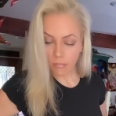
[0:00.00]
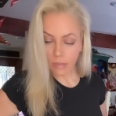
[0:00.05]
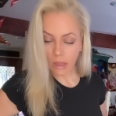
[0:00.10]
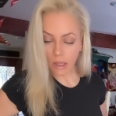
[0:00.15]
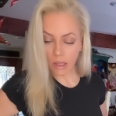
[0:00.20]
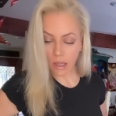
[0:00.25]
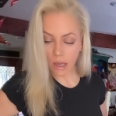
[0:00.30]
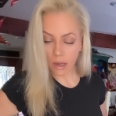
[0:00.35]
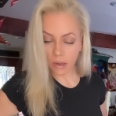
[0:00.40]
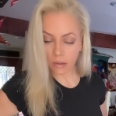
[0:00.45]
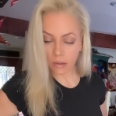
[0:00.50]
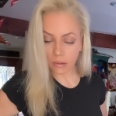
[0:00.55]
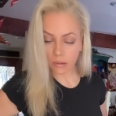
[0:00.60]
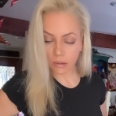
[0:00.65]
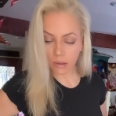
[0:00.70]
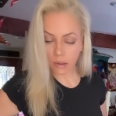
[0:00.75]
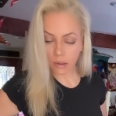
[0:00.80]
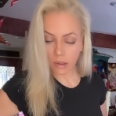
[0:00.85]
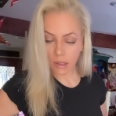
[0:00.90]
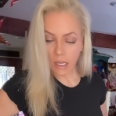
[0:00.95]
Yeah,
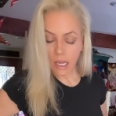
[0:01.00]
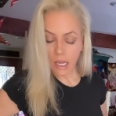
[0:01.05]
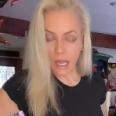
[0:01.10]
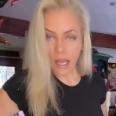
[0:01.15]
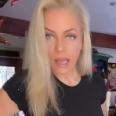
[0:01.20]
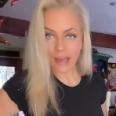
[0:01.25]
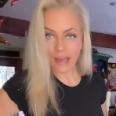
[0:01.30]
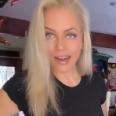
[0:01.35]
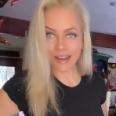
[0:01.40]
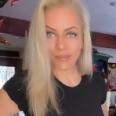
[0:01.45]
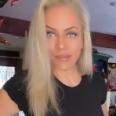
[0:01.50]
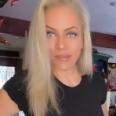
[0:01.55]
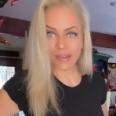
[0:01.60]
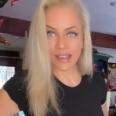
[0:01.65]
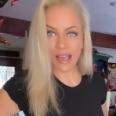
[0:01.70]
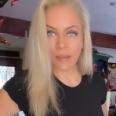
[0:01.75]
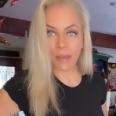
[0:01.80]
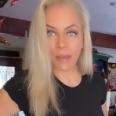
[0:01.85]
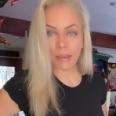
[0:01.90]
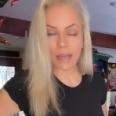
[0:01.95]
and
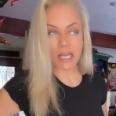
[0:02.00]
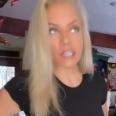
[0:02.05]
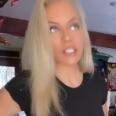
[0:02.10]
maybe I